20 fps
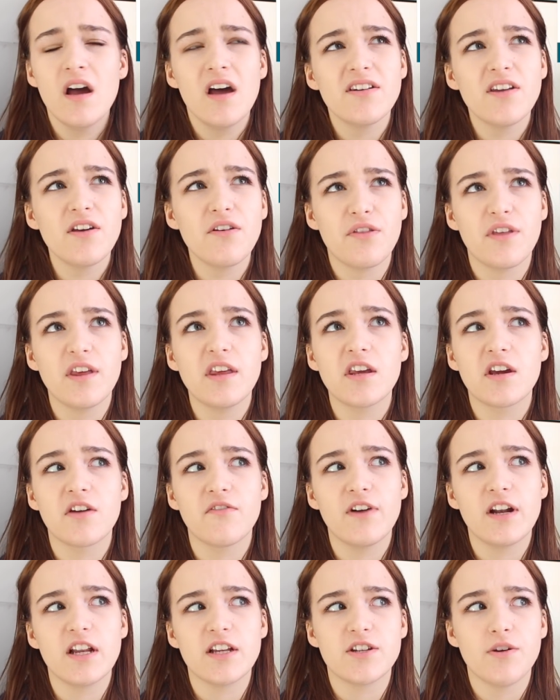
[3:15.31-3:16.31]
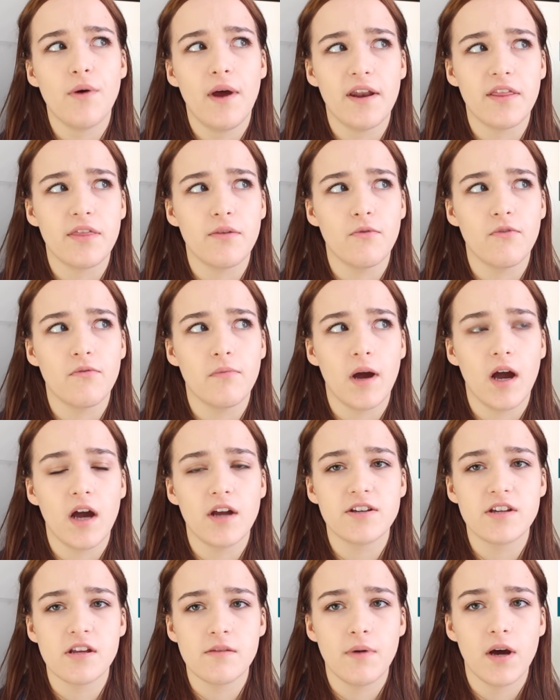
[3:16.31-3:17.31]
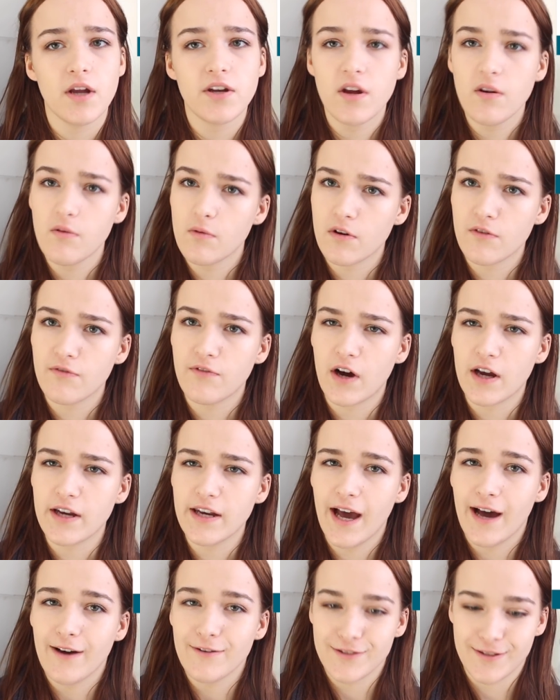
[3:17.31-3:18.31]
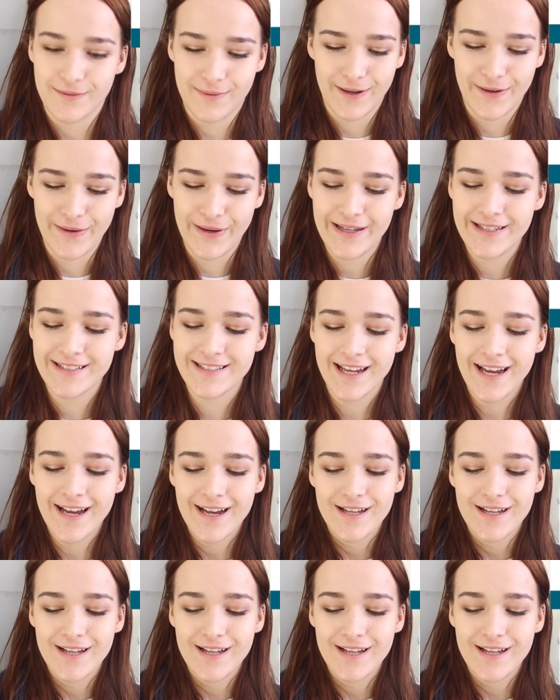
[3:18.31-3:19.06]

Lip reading: Don't think you can really do anything with my ID, but I don't want to find out, to be honest.